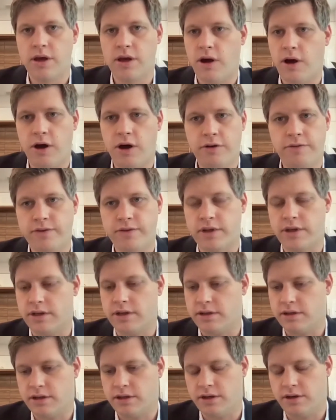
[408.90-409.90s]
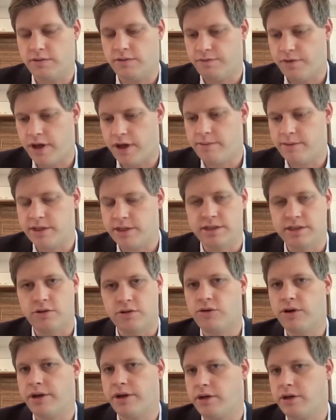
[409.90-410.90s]
often, farmers are
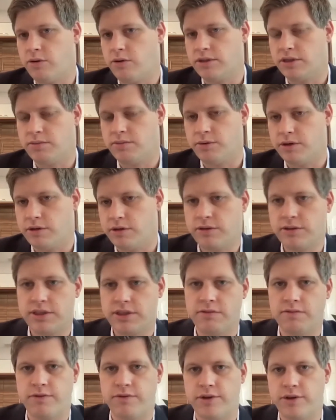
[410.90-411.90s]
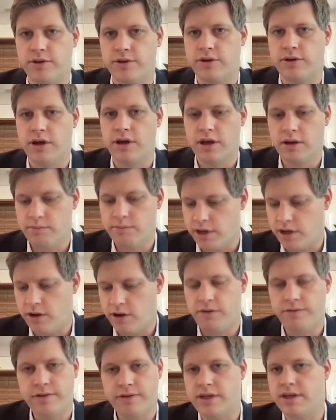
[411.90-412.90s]
critical to producing food, but
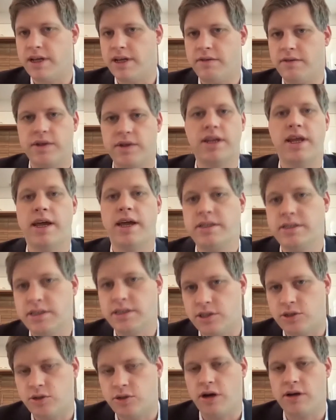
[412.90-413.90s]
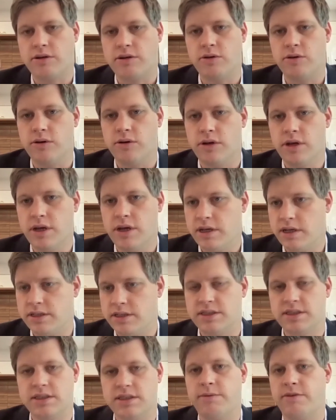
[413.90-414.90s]
often even they struggle
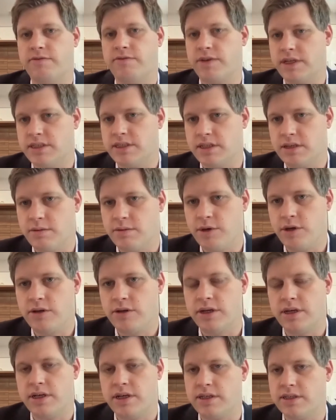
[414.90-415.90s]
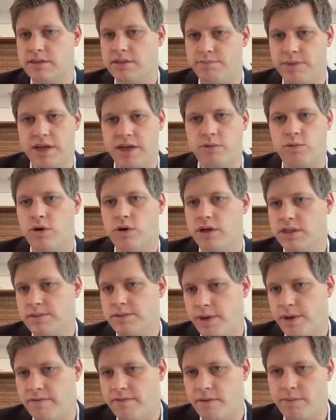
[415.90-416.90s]
in some of these communities made worse
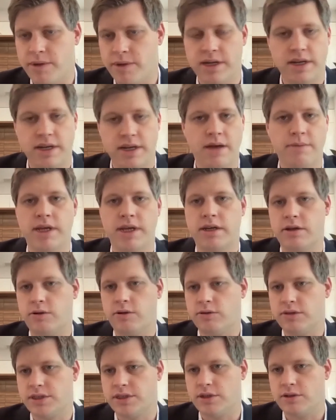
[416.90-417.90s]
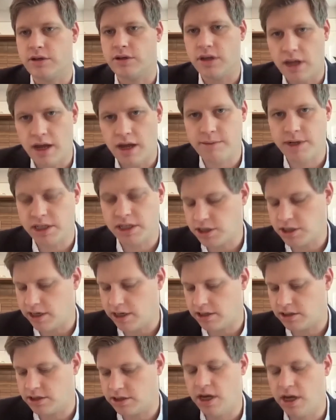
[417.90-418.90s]
by the pandemic and also climate
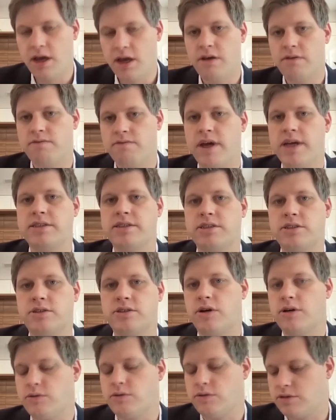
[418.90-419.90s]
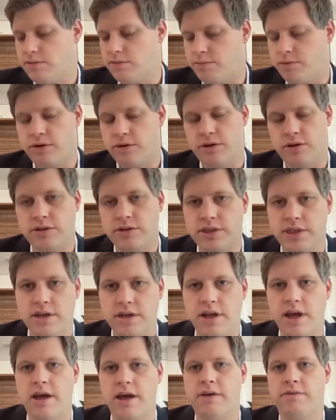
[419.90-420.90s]
change. They struggle to produce
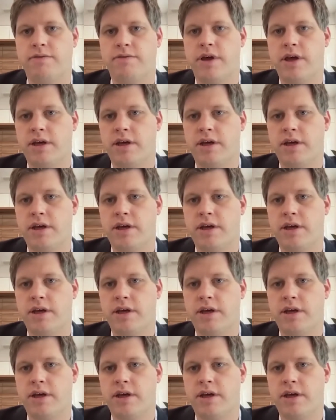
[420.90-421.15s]
enough